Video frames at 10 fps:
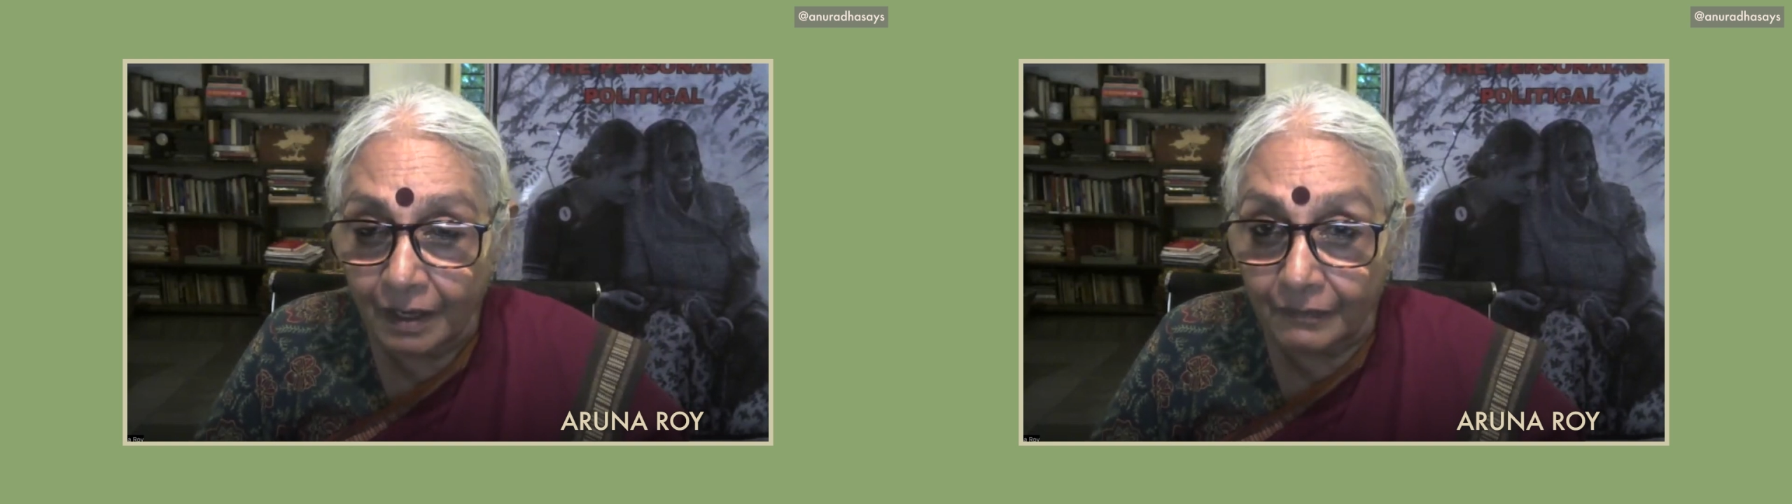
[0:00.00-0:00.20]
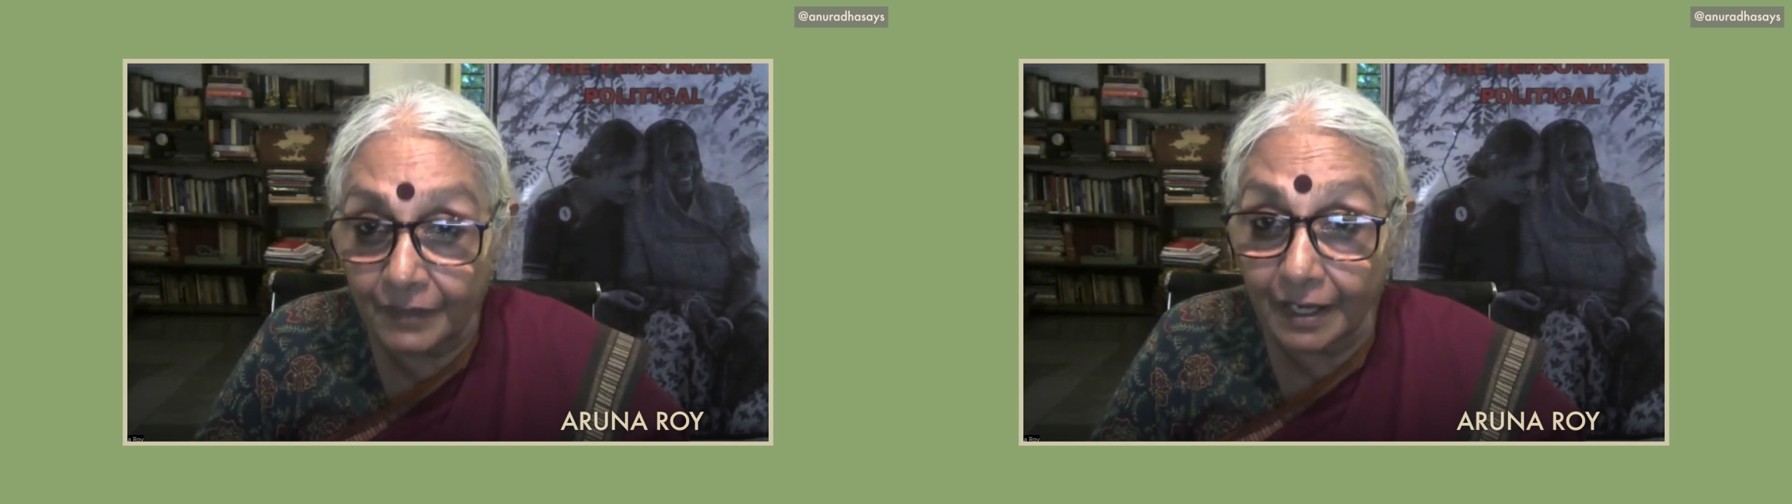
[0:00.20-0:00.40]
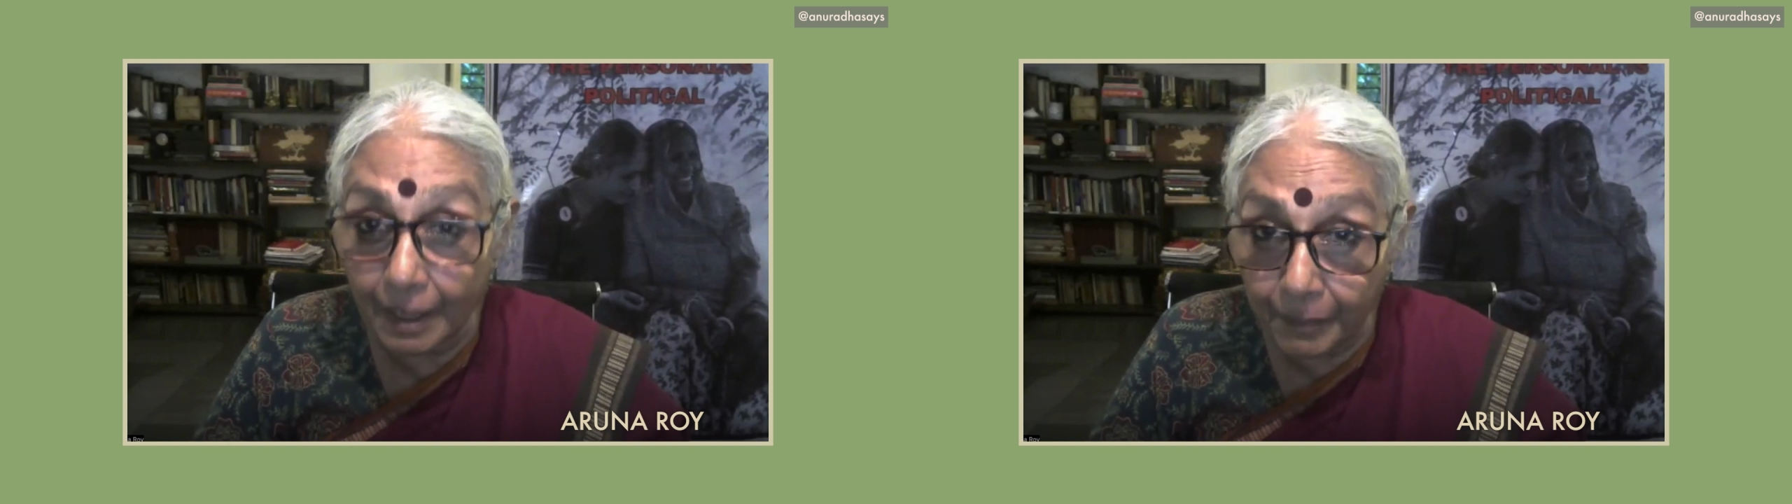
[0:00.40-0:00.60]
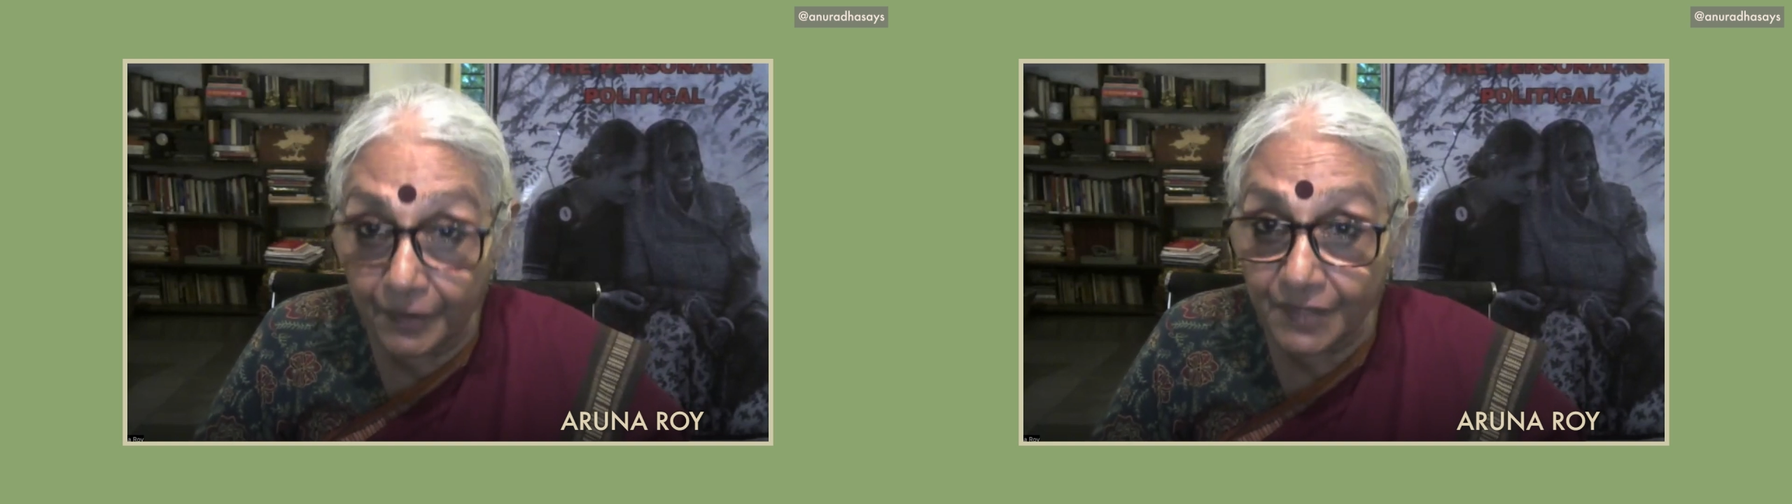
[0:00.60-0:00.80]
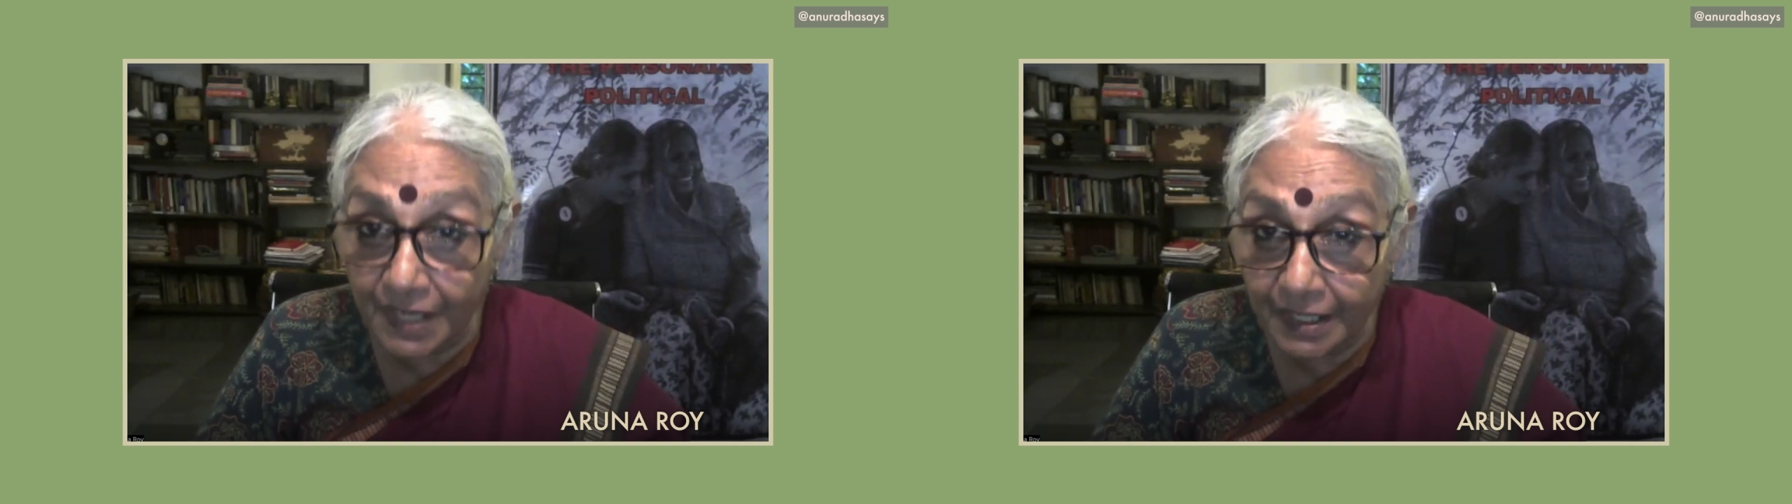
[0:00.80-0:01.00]
we
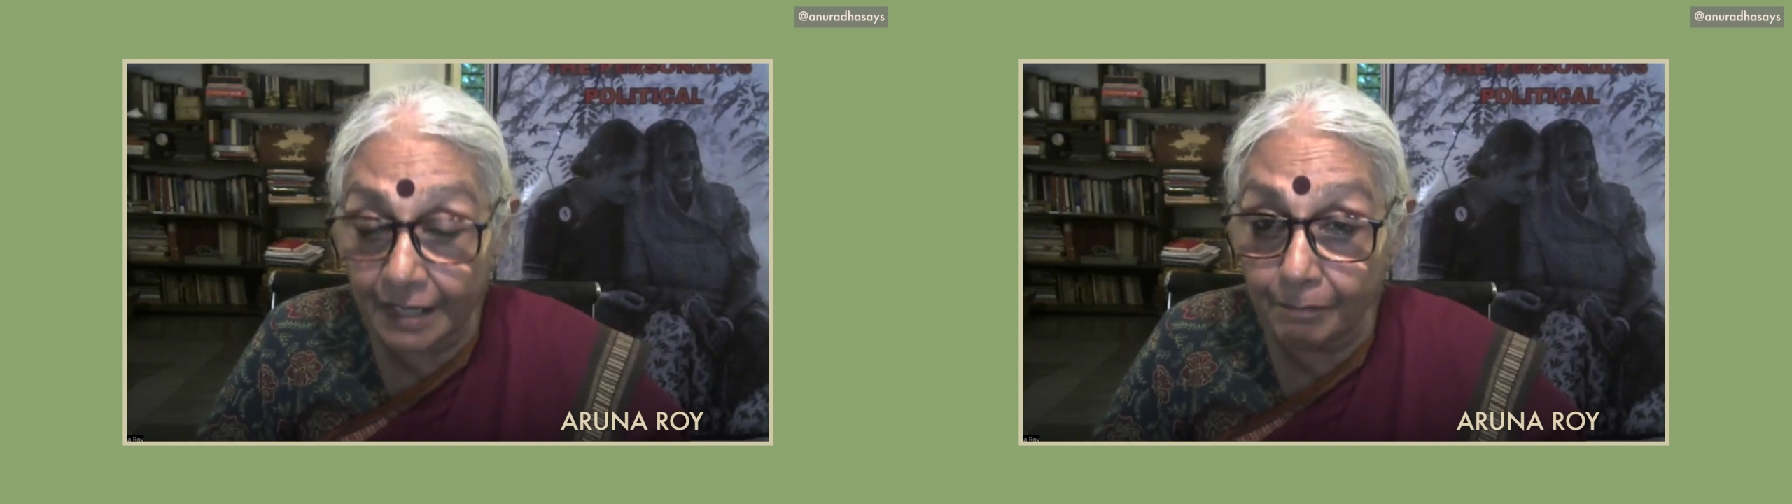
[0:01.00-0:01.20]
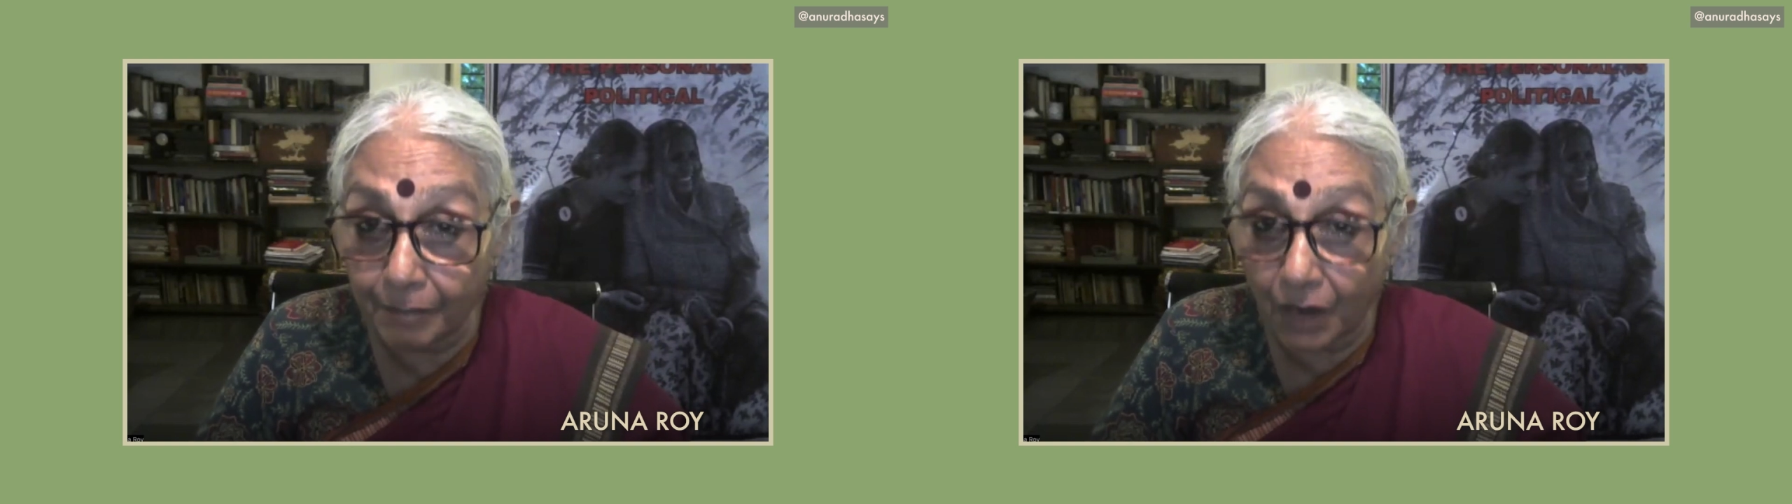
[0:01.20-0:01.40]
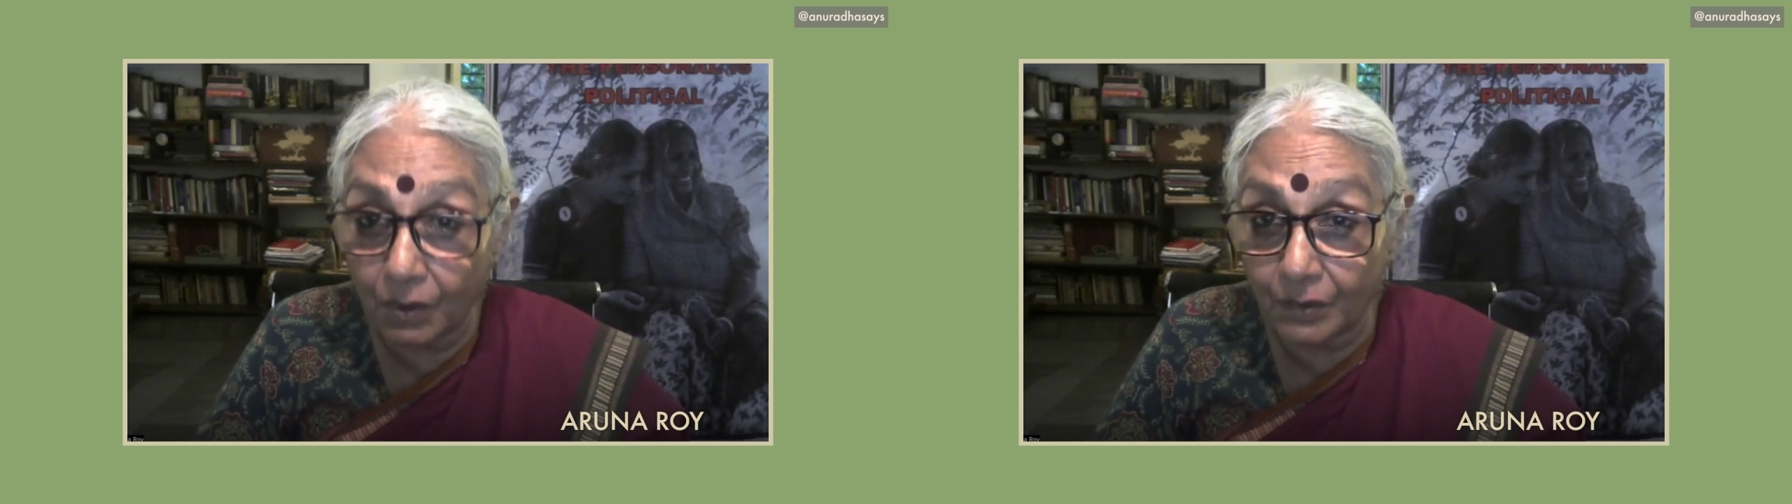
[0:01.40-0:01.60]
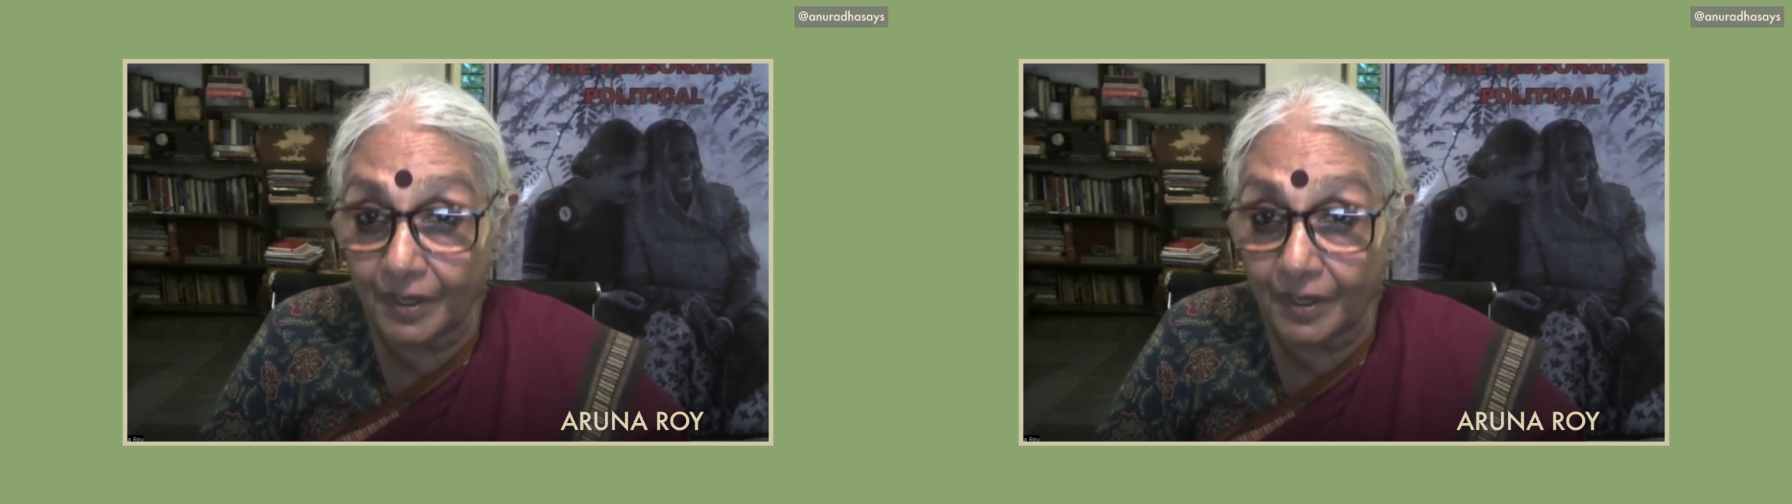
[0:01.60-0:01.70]
represent then power.